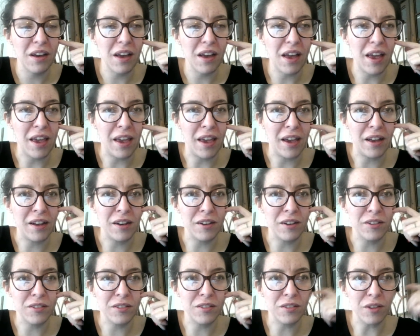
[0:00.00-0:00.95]

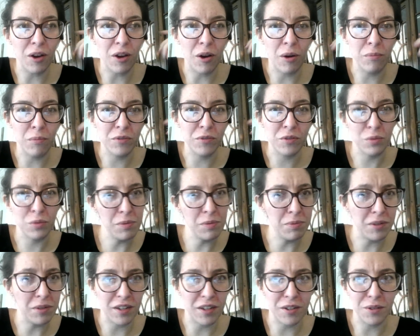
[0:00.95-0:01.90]
and some sweet
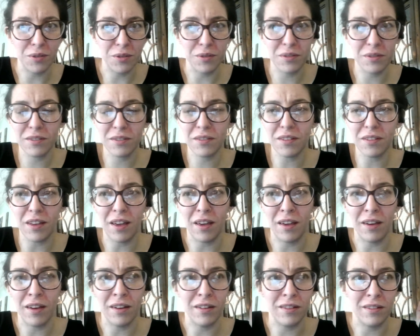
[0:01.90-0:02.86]
potatoes
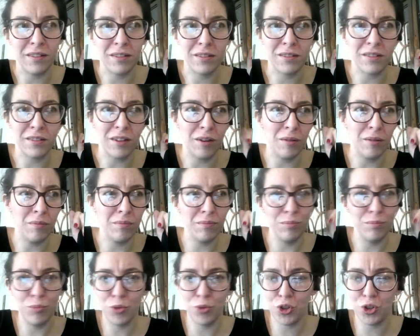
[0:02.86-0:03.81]
and
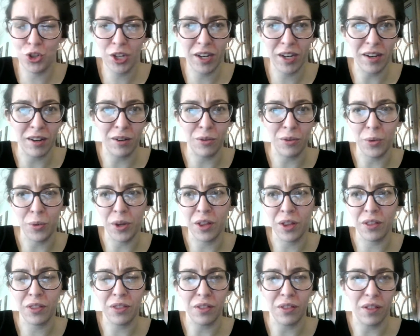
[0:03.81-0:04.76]
some chicken
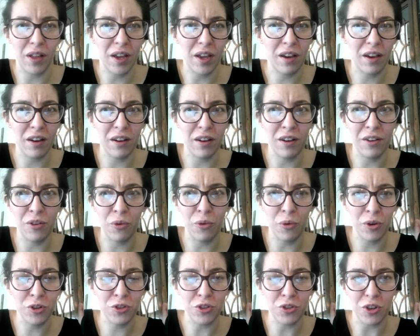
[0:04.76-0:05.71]
with like an
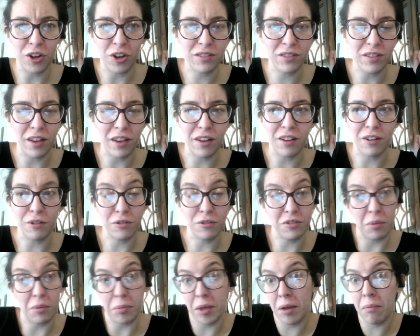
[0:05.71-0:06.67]
orange sauce on it or
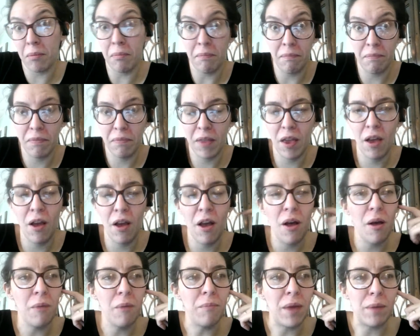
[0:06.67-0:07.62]
something.
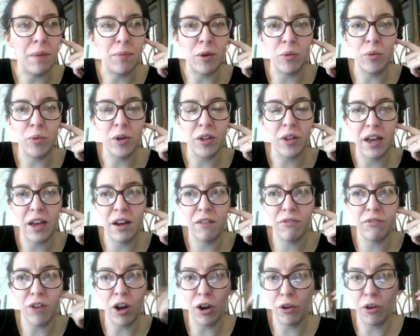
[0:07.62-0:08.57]
Maybe we'll
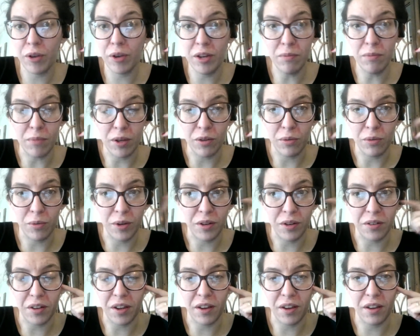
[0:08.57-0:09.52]
have a green meal one
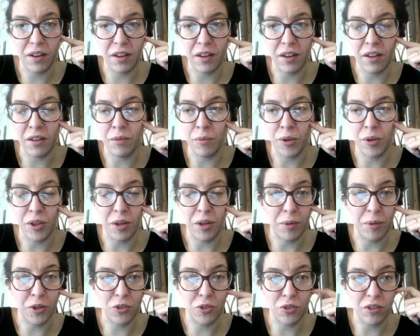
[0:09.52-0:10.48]
day and we'll eat a
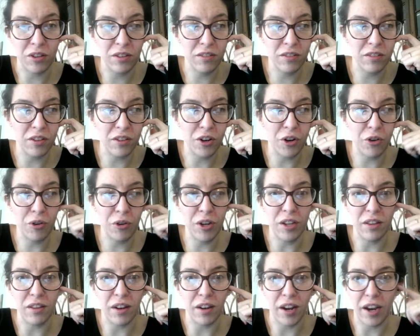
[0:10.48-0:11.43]
bunch of things that are
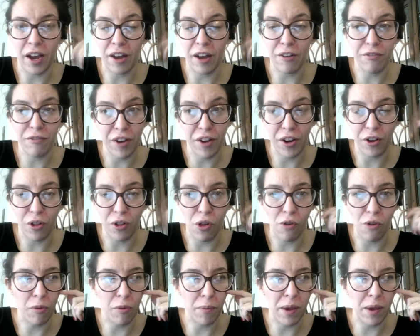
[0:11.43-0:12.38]
green that I kind of find all
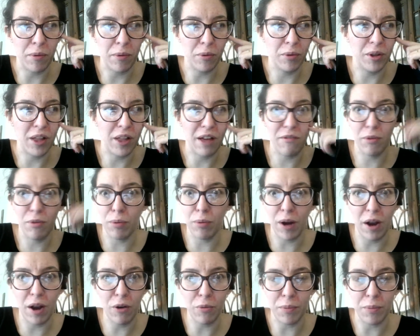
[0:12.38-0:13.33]
over. Maybe we'll have a
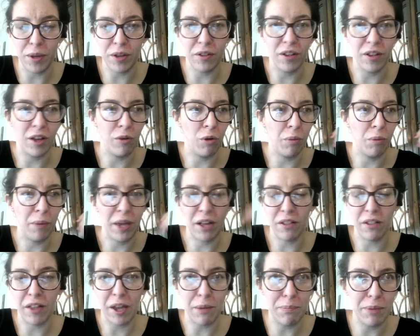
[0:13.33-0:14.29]
brown meal and we'll make
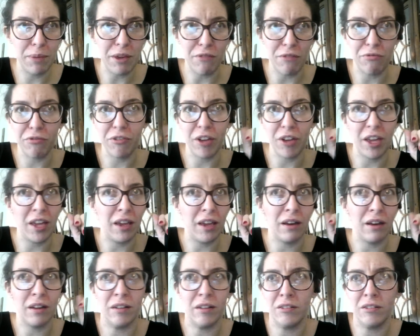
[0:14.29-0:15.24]
like beef
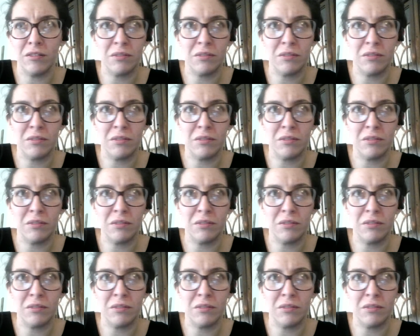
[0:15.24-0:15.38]
and